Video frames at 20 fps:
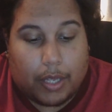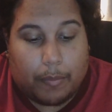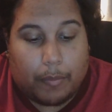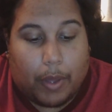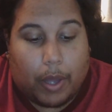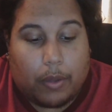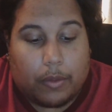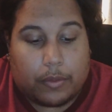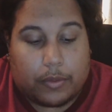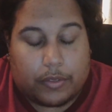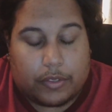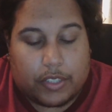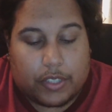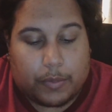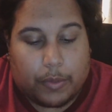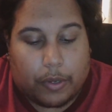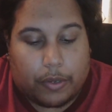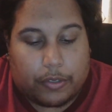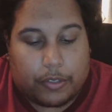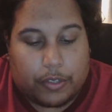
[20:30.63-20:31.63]
bones
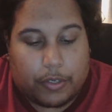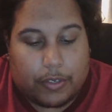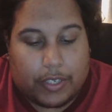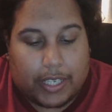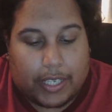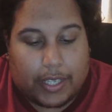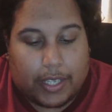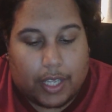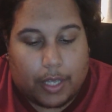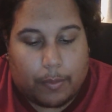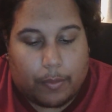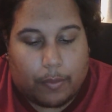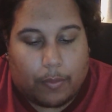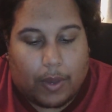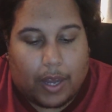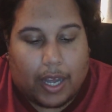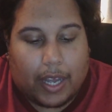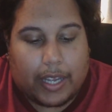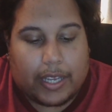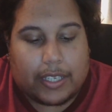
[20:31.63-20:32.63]
protruding
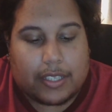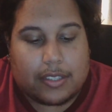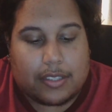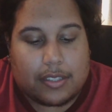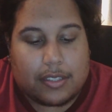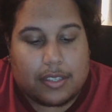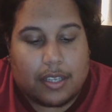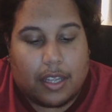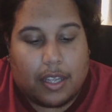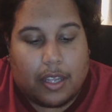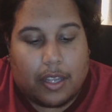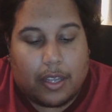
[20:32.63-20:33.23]
hip-wise.